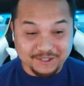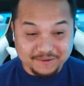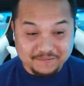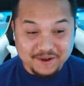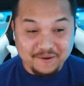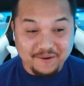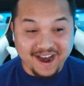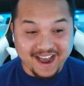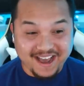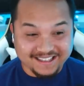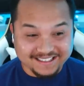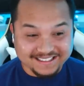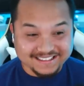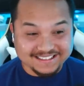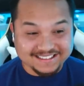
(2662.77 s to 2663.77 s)
Took me a while.
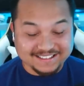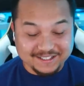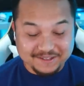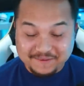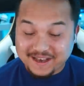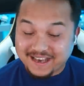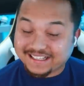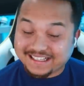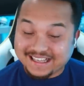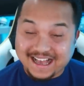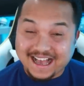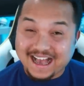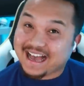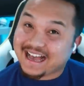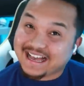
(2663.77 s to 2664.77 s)
Took me it,
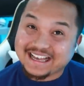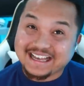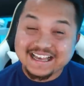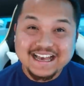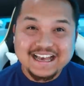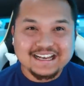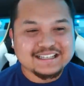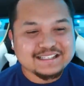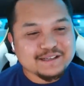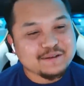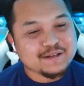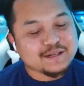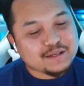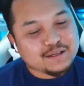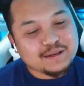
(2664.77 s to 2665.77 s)
uh, 'cause I
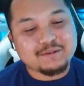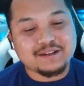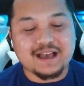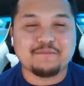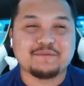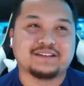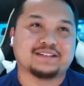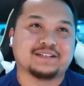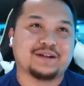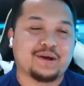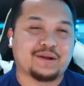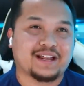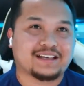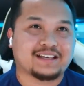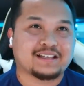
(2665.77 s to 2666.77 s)
mean, I mean, you know,
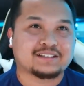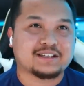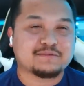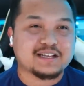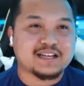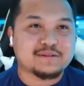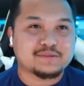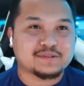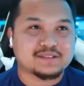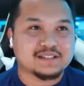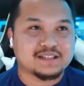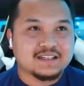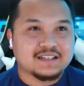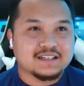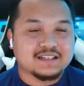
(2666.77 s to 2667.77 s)
like sometimes.
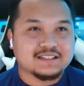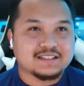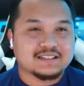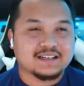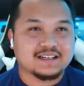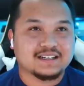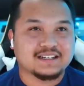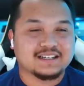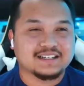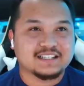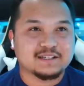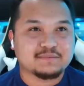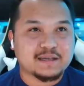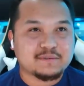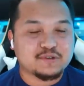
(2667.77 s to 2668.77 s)

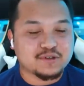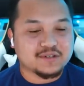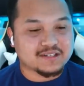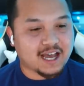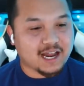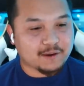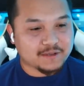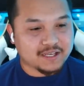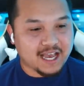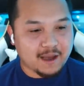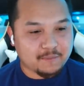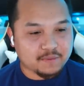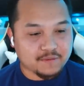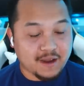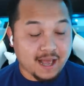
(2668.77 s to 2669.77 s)
Sometimes you just gotta be
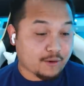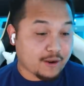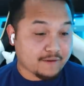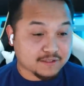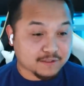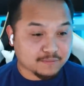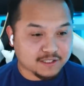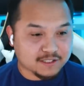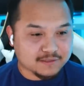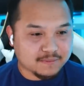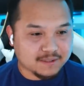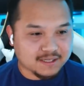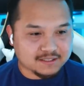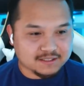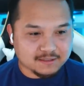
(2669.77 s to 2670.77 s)
happy. I don't have siblings,
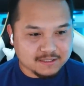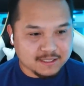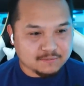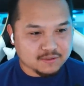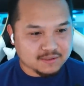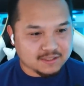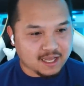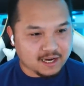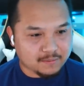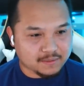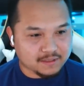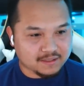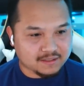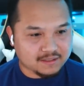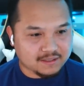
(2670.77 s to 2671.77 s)
but like sometimes you just gotta
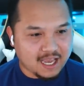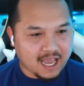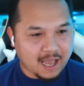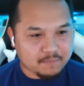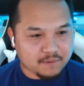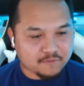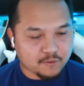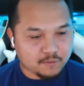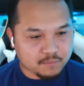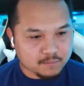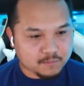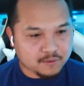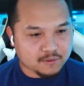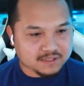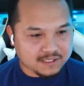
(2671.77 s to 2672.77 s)
be happy for
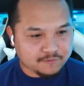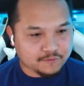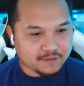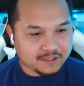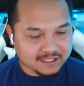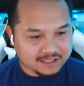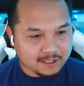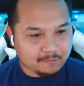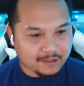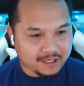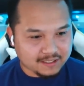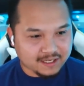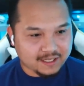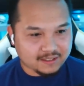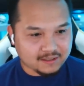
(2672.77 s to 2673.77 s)
people because I feel like they made
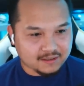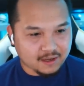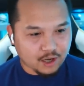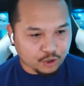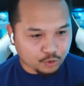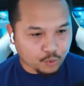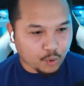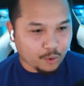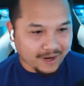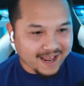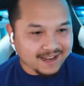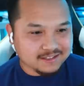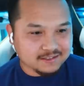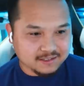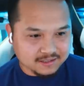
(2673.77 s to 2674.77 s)
like a grown
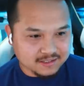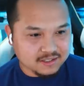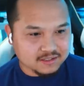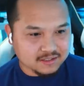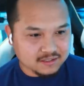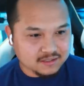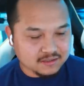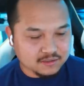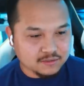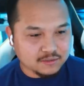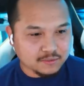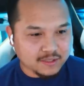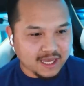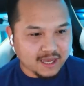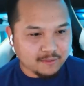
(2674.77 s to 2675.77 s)
ass decision to do
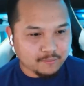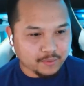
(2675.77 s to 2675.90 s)
that.